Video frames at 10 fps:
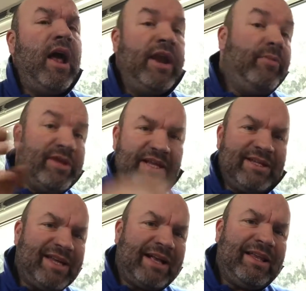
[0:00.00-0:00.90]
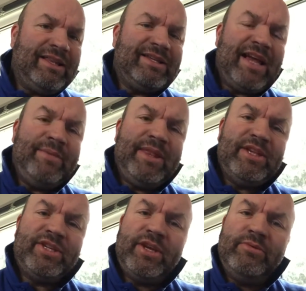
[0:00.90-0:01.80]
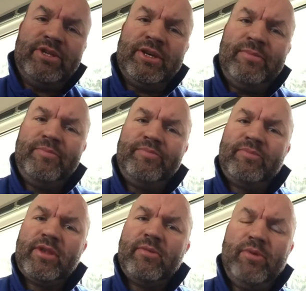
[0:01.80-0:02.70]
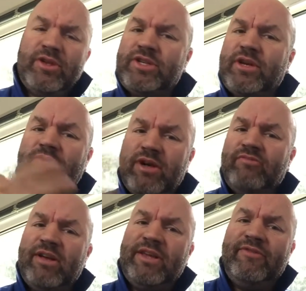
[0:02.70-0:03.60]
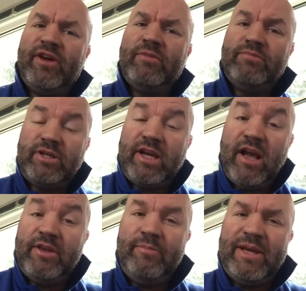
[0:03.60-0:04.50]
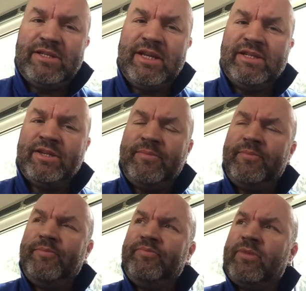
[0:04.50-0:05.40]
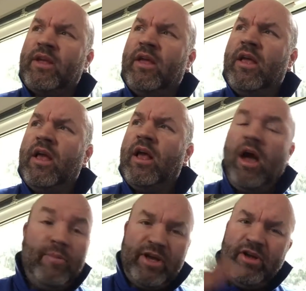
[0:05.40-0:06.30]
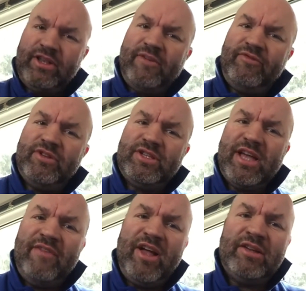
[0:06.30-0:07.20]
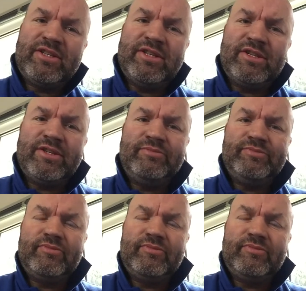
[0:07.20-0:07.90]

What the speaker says: And then we did exactly the same in the suit. Put the suit on ready to go into business. And we got a different set of answers.